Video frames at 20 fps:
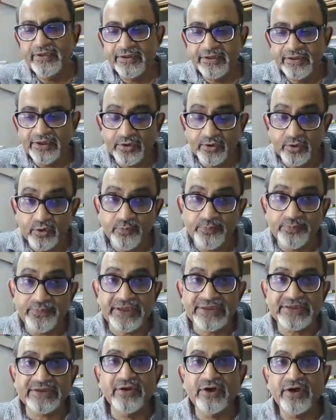The group
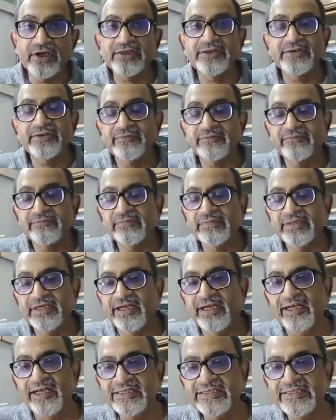has got
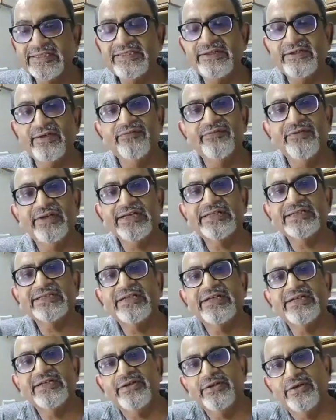galaxy of
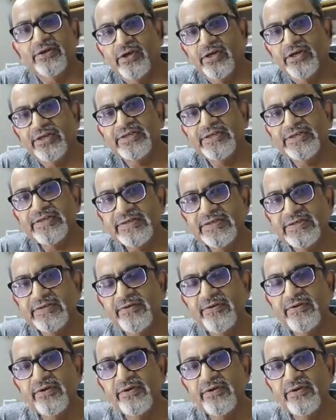excellent urologists